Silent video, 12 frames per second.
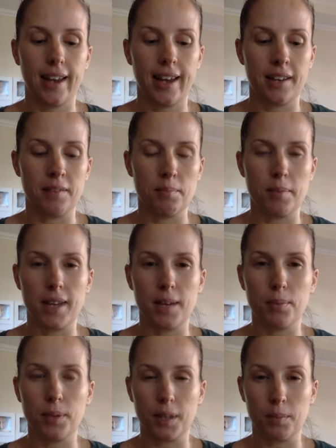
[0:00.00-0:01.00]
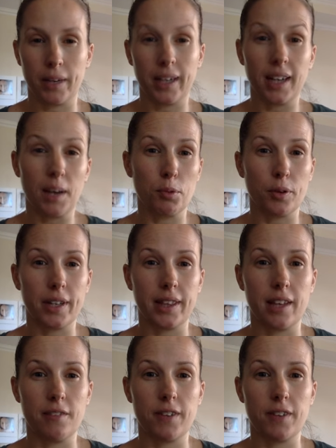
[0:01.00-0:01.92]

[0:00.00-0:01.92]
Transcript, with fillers: and me putting my camera in their